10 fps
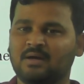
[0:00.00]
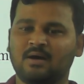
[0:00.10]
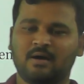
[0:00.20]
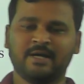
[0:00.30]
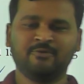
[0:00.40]

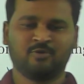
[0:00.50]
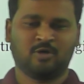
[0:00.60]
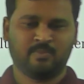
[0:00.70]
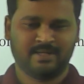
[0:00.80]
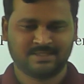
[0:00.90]

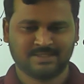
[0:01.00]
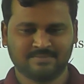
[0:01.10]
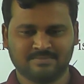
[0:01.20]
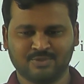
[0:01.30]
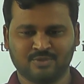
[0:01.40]
environment,
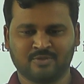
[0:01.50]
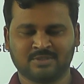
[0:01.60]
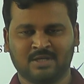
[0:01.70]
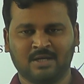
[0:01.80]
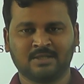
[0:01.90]
which was
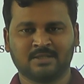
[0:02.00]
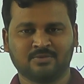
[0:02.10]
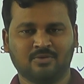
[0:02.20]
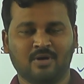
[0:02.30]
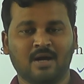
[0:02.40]
related
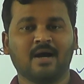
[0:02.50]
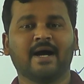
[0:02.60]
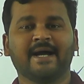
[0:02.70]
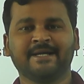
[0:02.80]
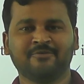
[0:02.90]
to
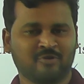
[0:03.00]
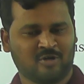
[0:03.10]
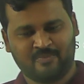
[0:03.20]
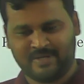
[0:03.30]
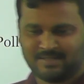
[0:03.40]
environment.